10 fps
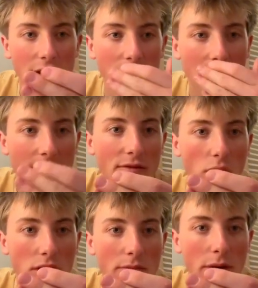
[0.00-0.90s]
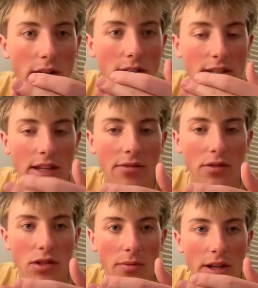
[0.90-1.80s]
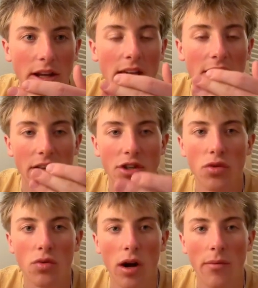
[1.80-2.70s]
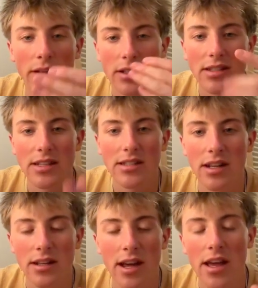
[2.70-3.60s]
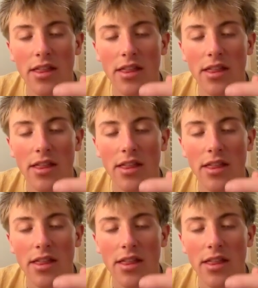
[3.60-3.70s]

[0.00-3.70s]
You can't force the market to give you something that you want, because the